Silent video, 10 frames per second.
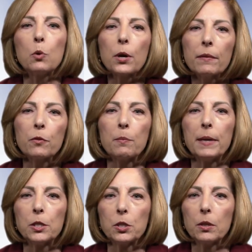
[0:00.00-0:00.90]
More
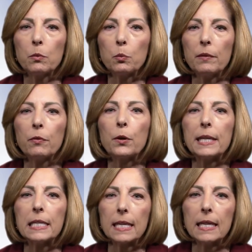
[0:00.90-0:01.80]
information
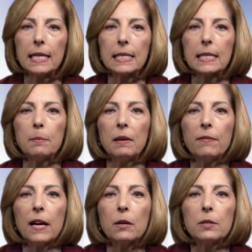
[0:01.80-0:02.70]
referring to this can be
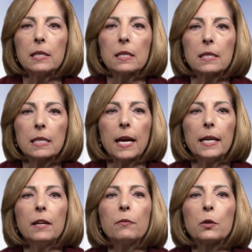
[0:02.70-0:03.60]
found in
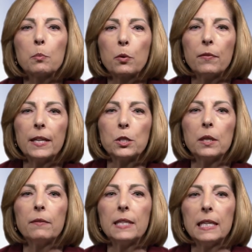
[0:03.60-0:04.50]
Society for the Prevention
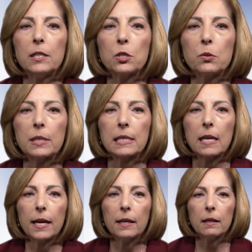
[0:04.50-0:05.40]
of Teen
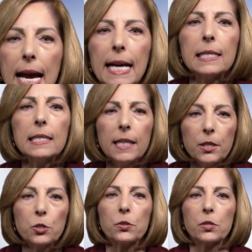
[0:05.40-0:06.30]
Suicide. As
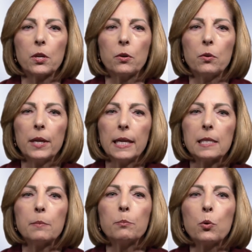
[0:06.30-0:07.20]
teachers, though,
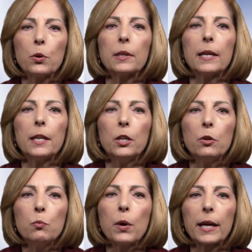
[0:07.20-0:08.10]
it's important that
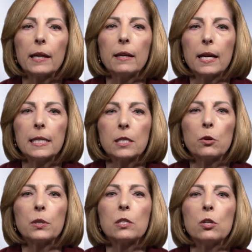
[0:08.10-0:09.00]
you recognize
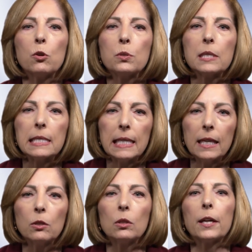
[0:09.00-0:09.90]
there is no
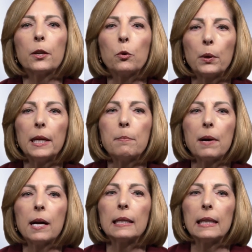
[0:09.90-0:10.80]
single
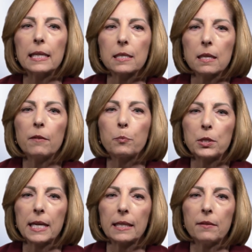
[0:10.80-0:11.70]
agreed-upon list of
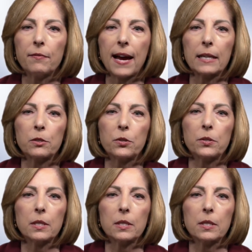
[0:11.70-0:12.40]
protective factors.